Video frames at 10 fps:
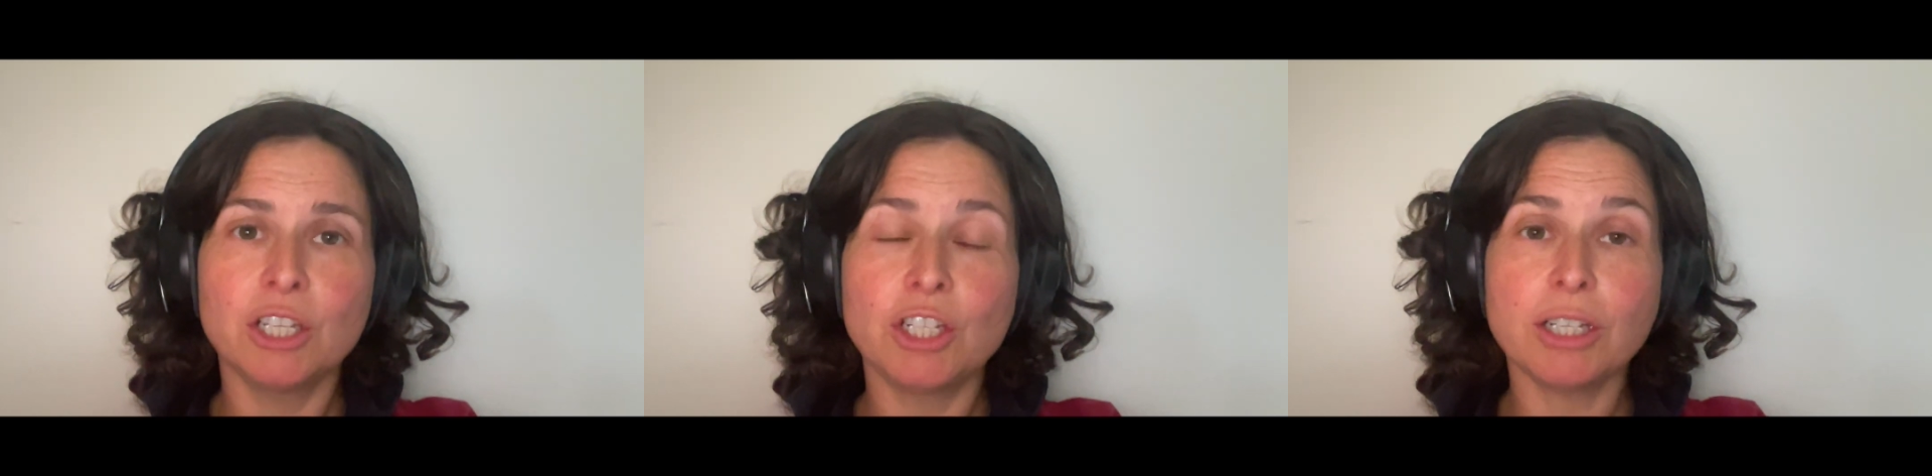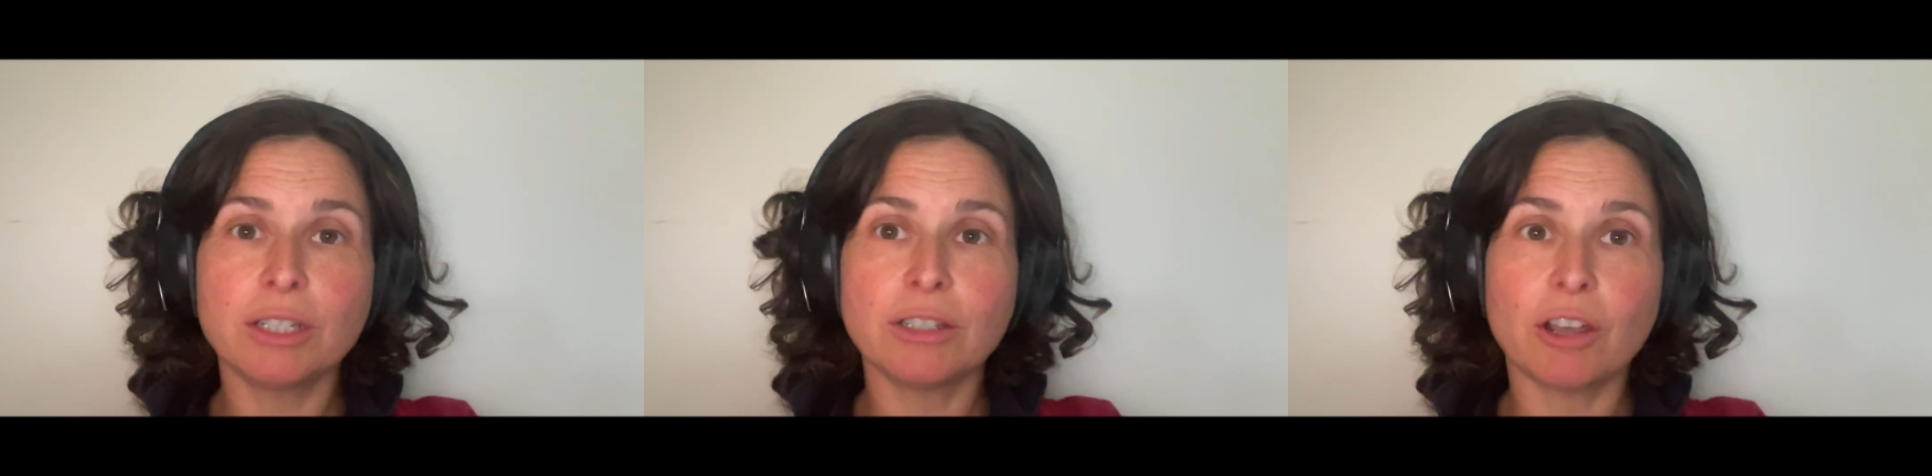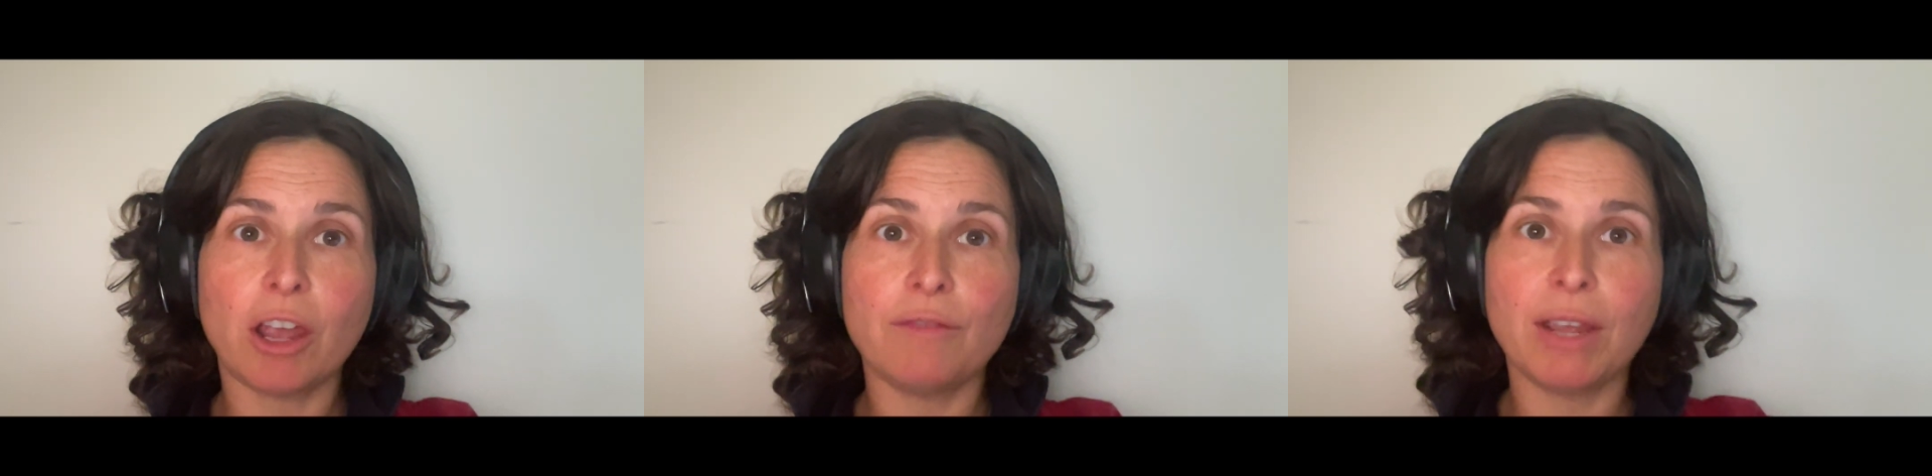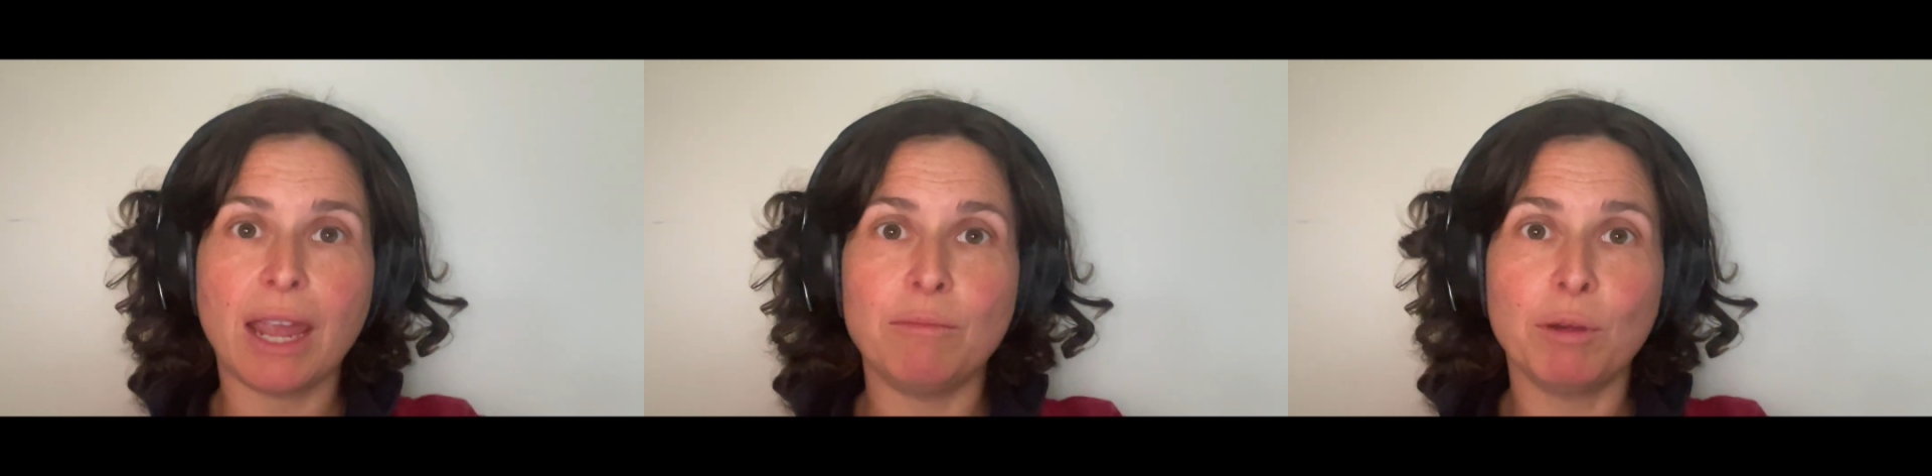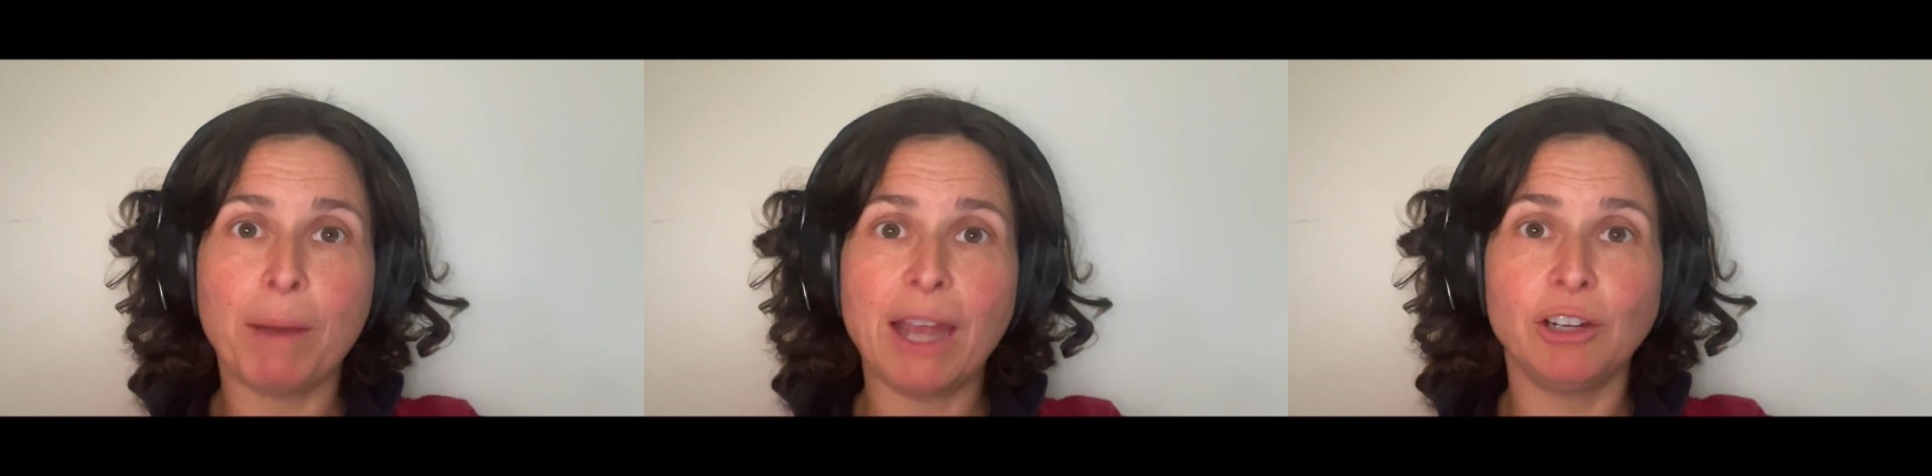Just as I overcame the
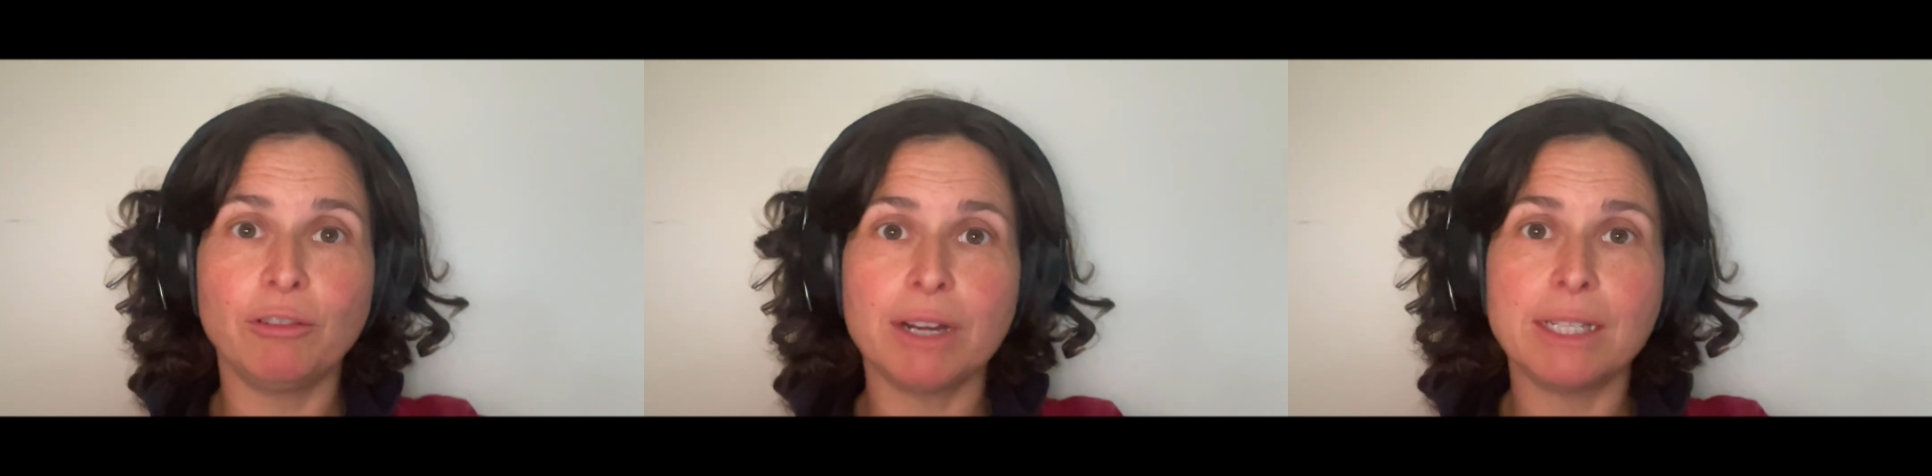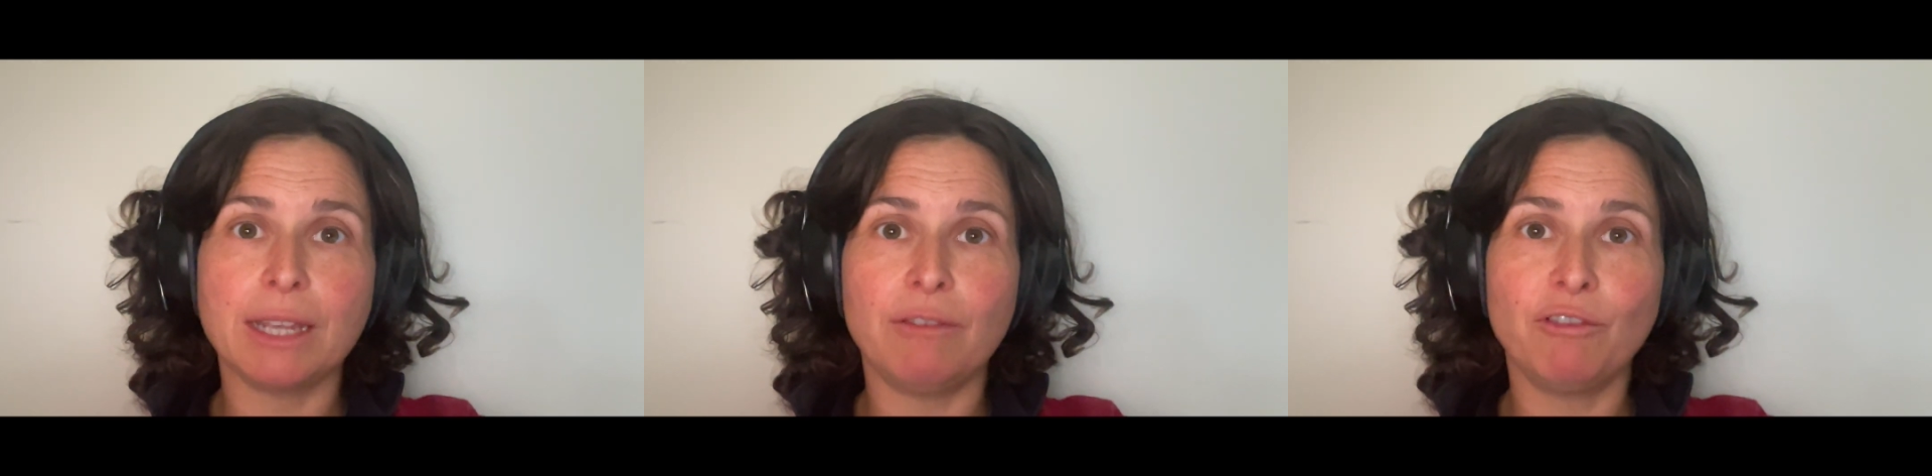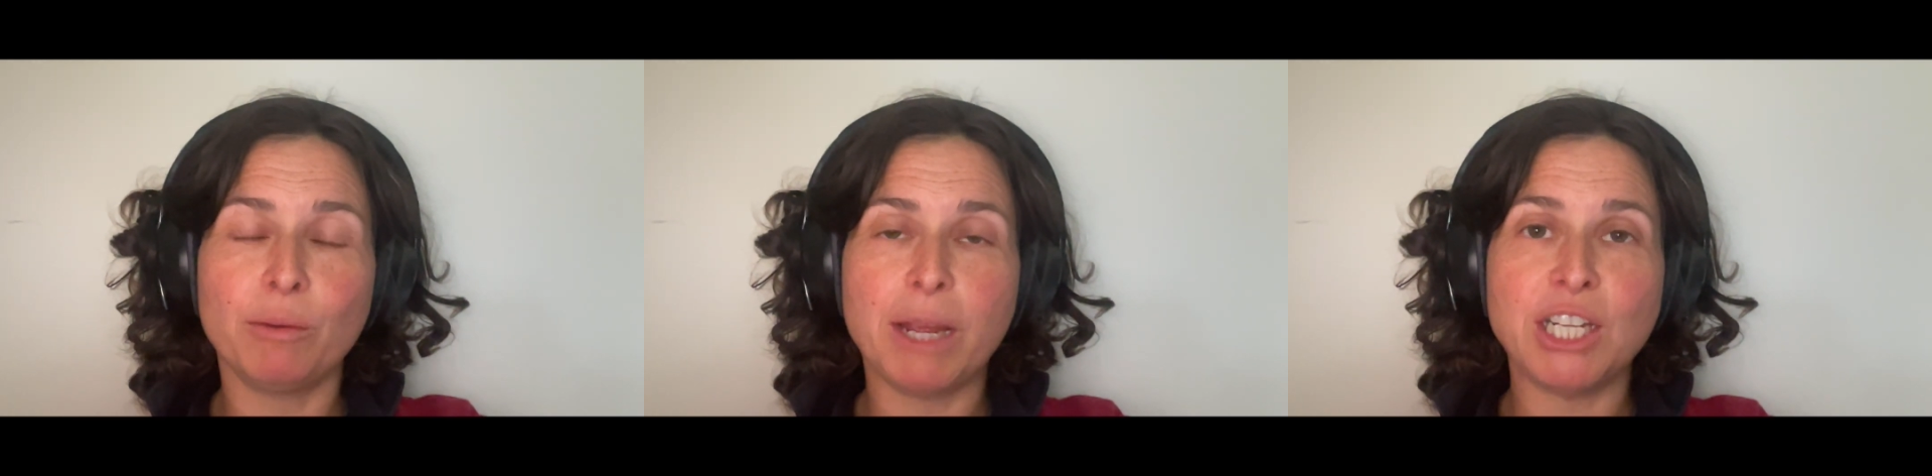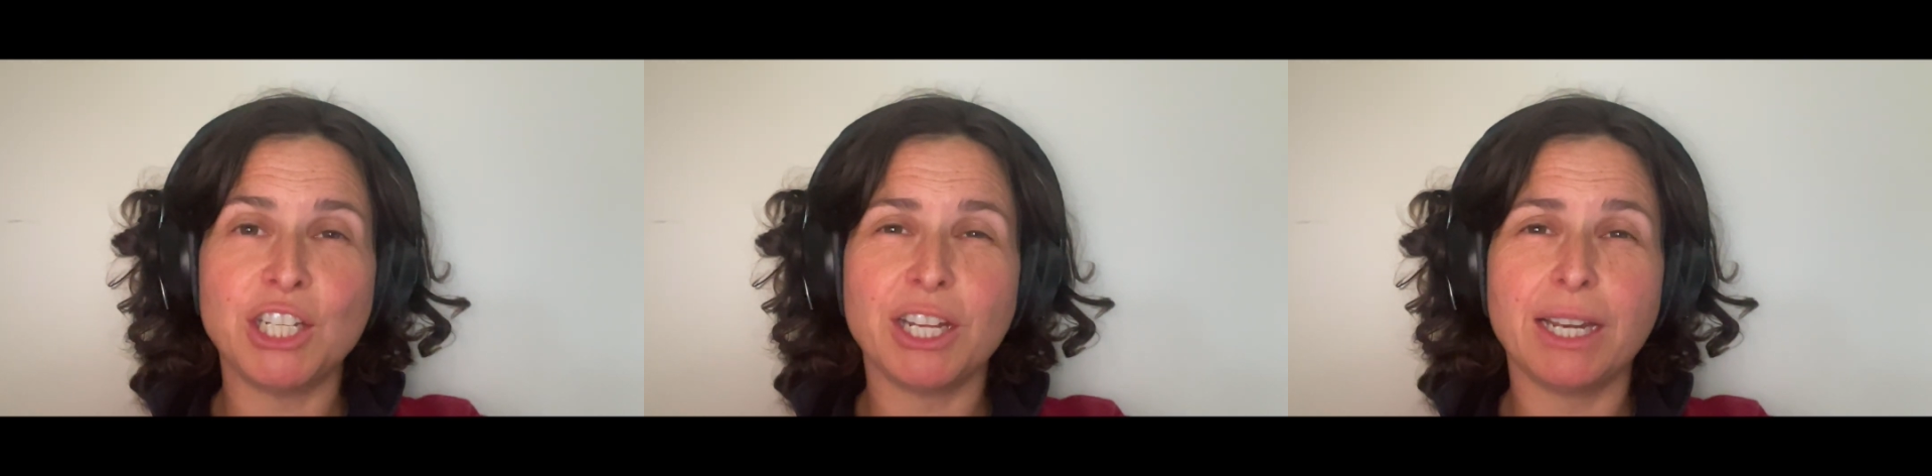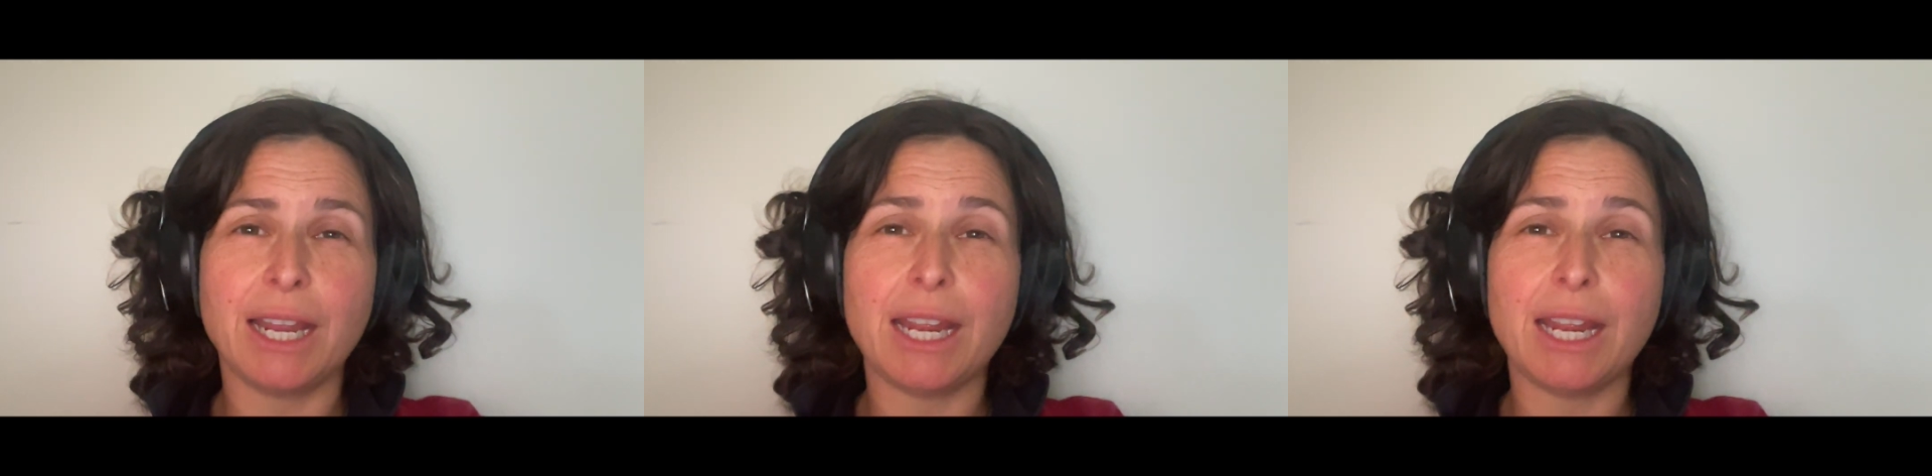pancreas inflammation,